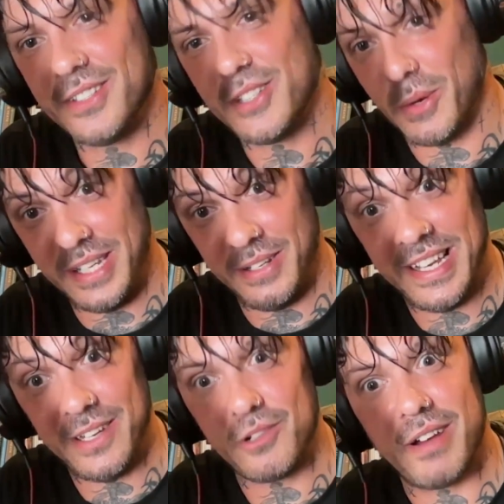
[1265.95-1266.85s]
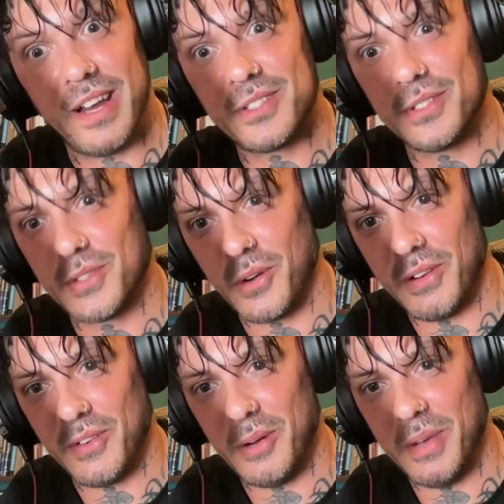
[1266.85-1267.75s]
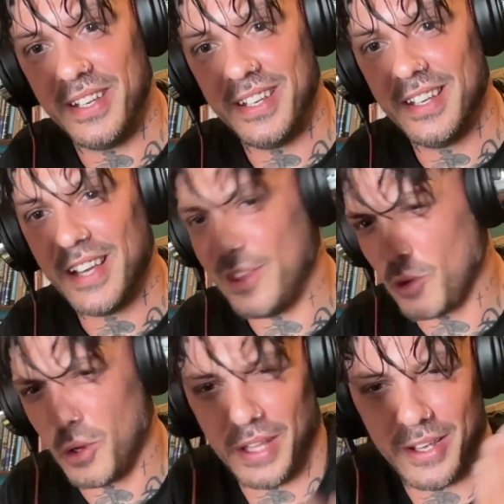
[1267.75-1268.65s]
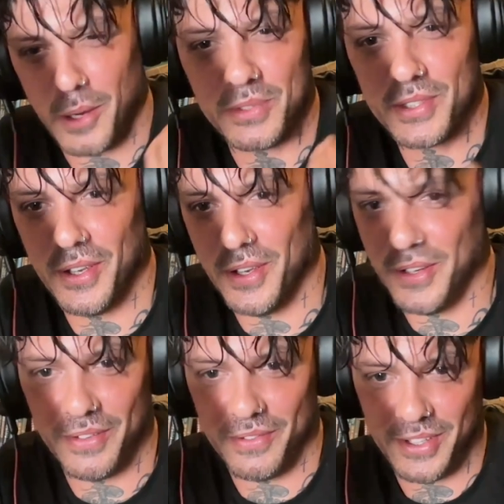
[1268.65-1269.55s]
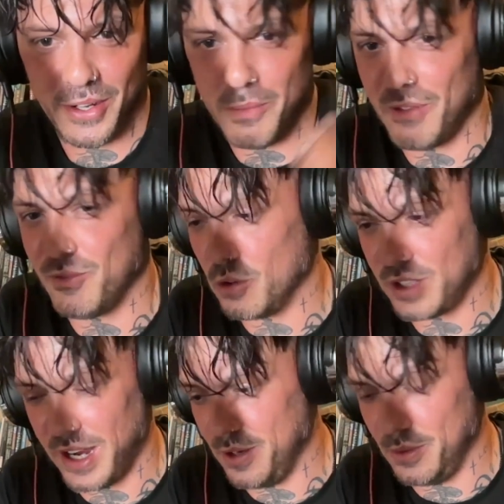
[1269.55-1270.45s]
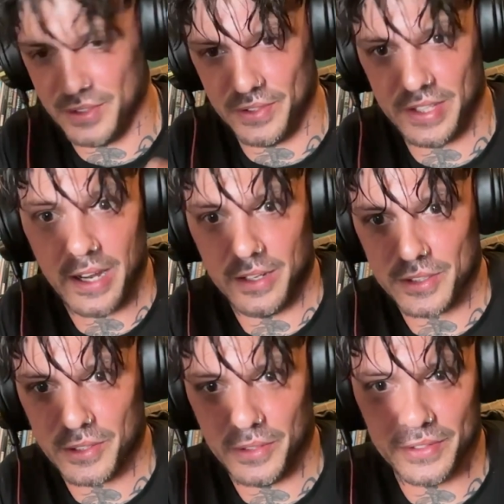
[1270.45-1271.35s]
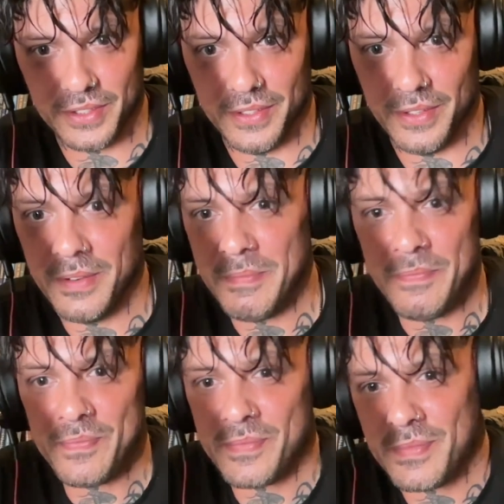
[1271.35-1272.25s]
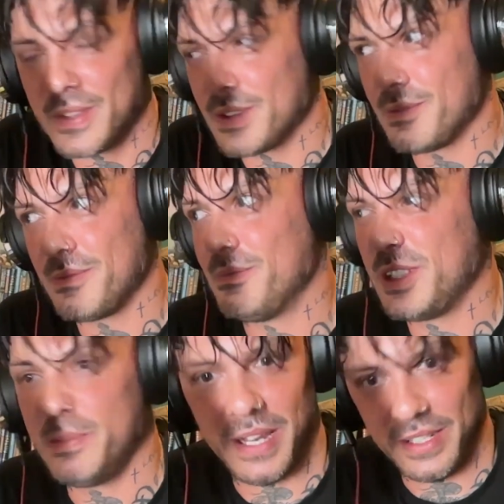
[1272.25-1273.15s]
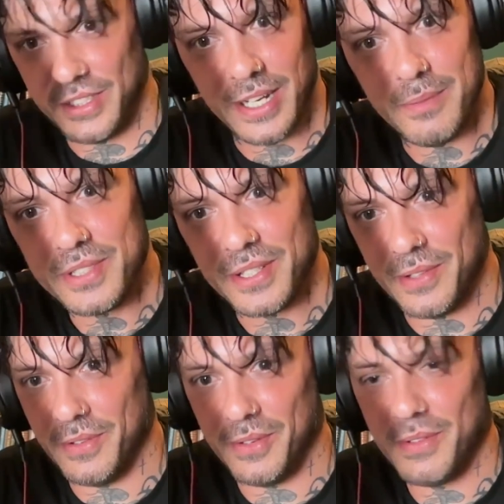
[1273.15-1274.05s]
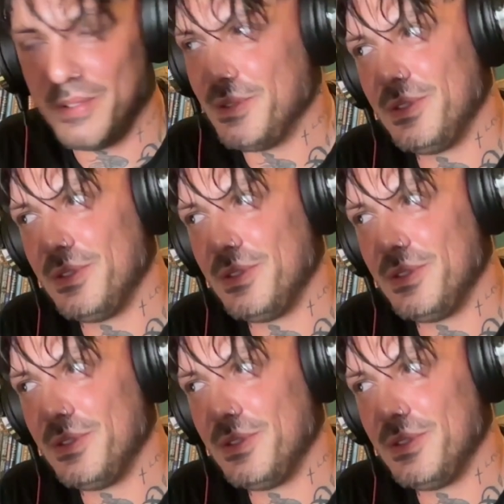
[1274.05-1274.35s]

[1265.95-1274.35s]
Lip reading: So he creates a story for me, and they're all like absurd and about volcanoes and dinosaurs and spaceships and